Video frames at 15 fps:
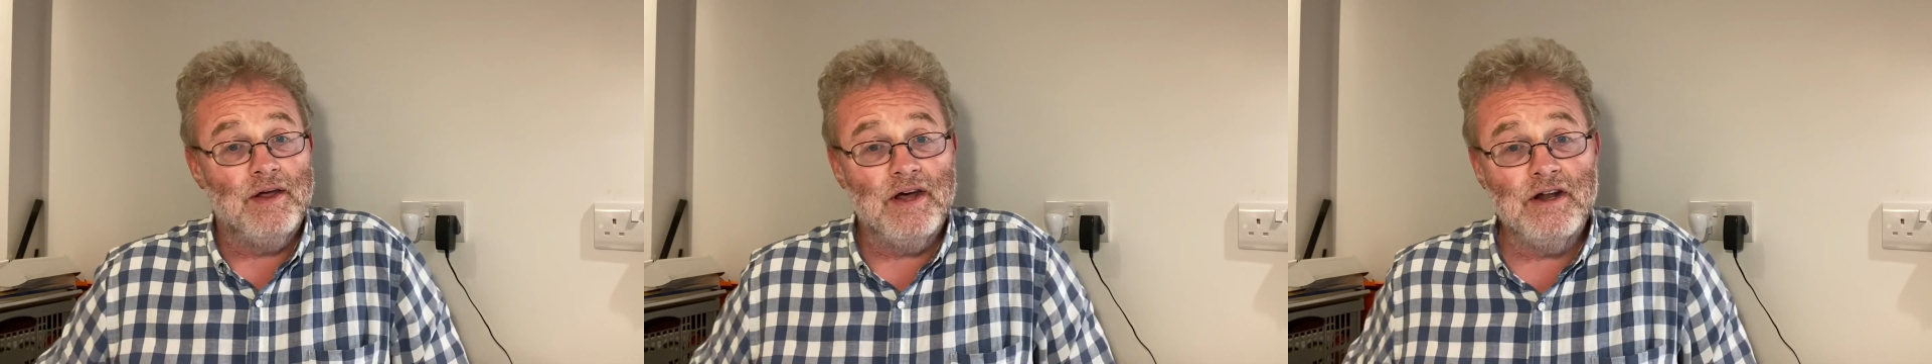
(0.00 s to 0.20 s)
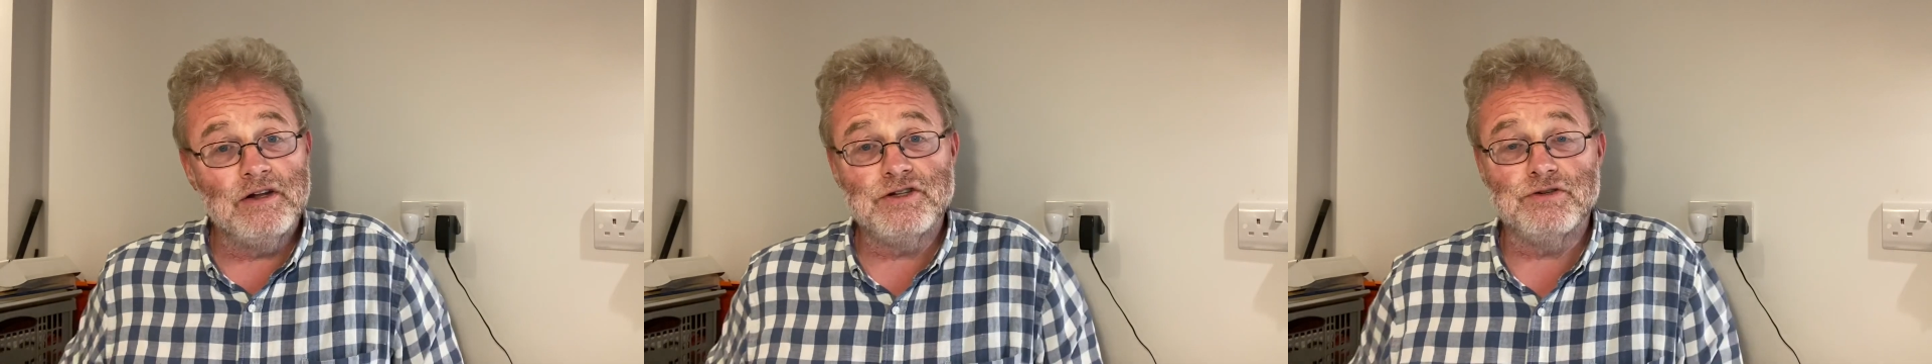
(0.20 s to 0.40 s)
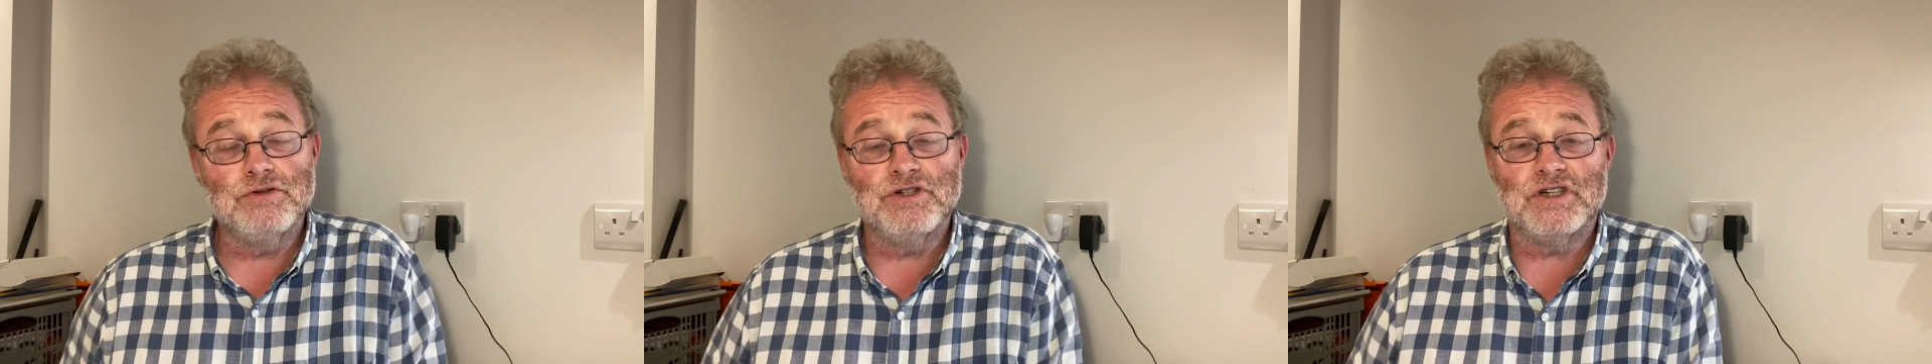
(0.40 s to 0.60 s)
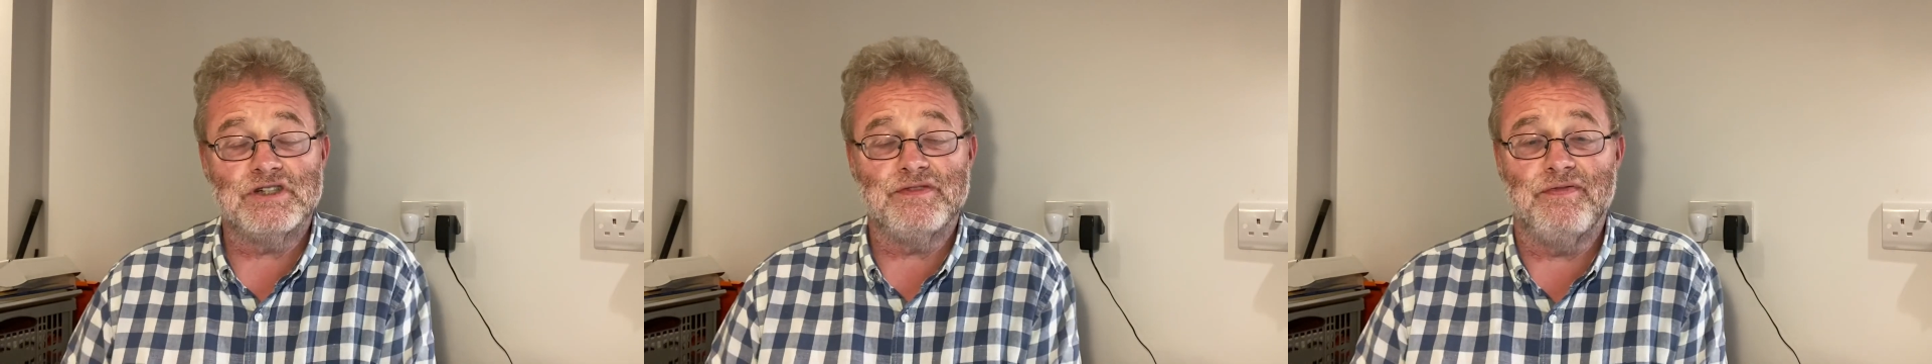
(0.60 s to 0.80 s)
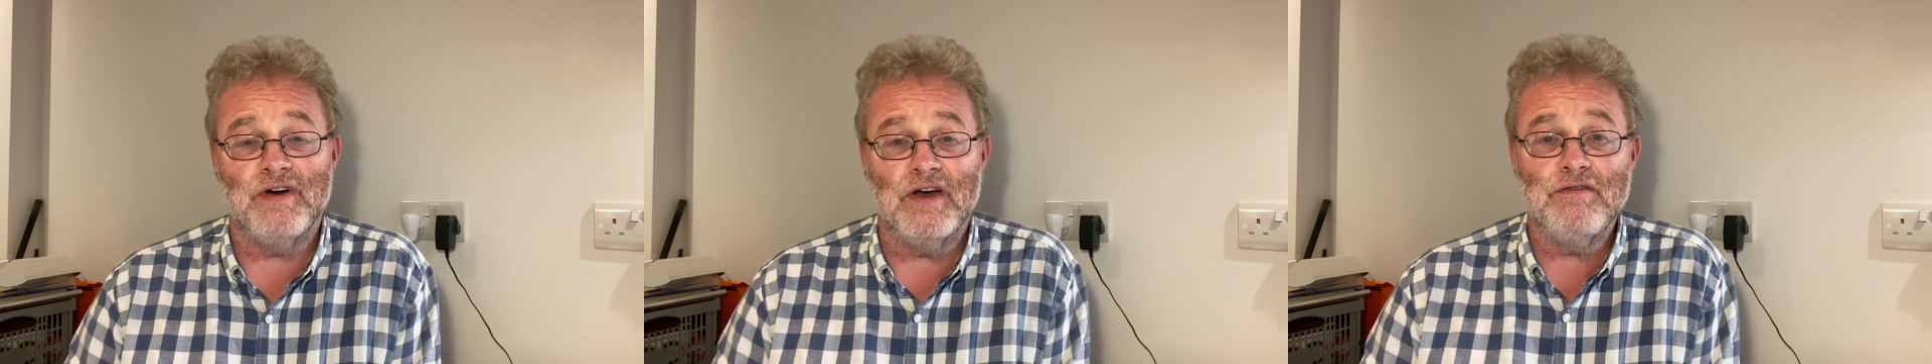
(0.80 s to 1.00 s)
It'll do
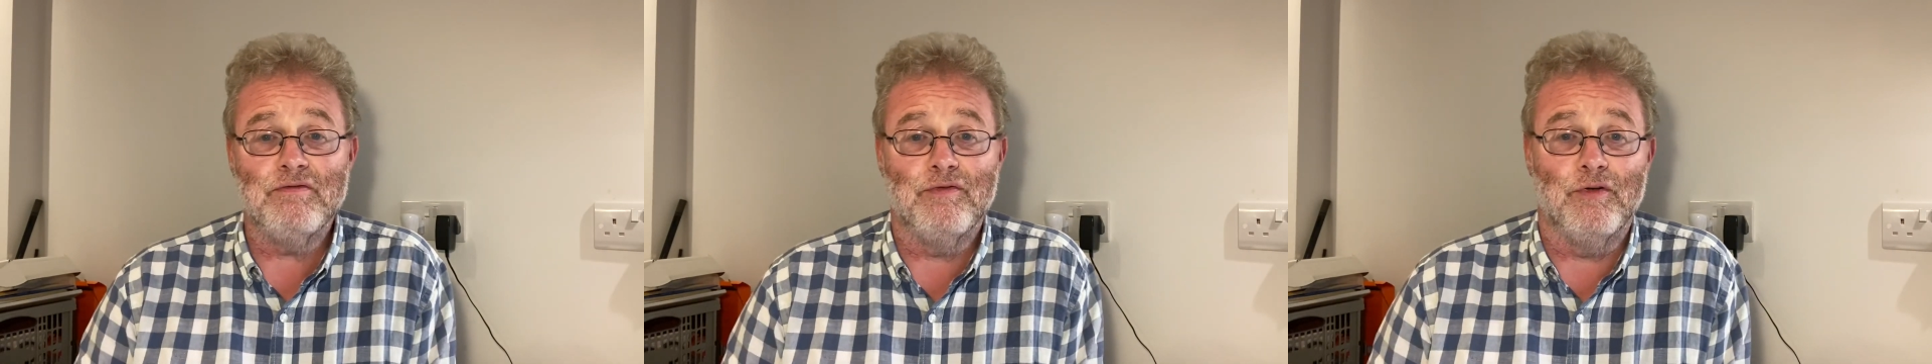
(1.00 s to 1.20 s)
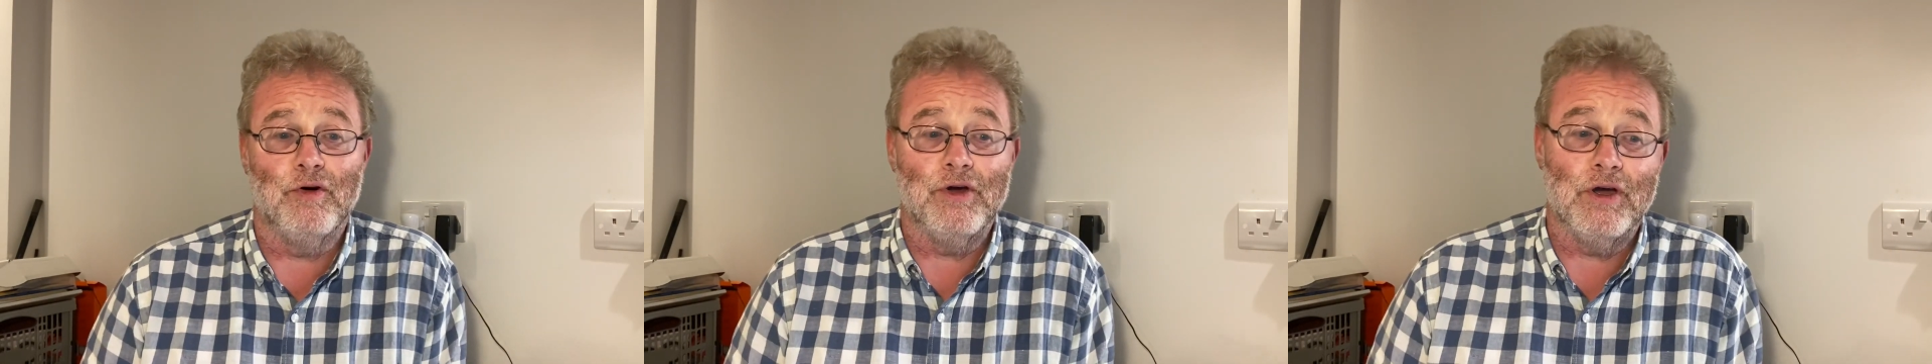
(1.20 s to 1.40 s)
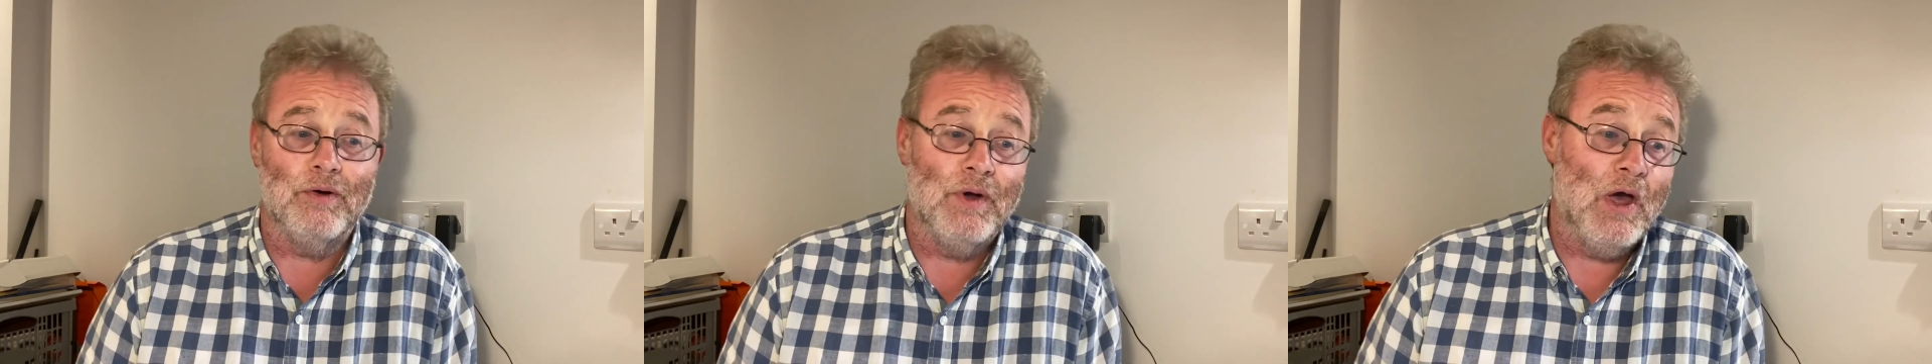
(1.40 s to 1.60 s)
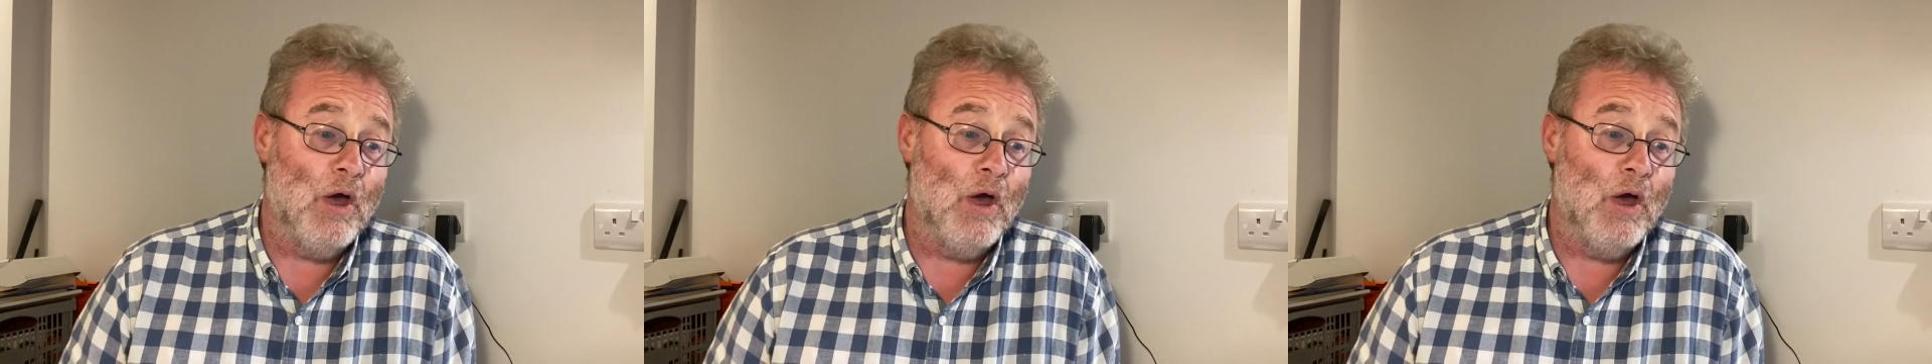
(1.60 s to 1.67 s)
just fine for you.